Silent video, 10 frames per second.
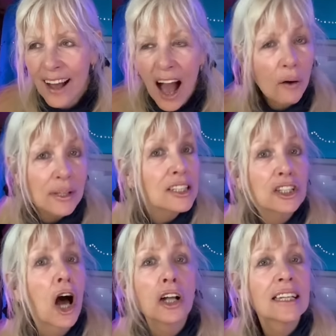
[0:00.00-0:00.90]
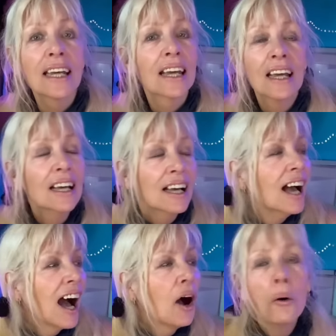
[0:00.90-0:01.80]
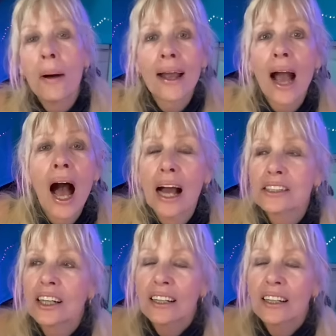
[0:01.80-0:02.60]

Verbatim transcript: How insulting. Oh my gosh.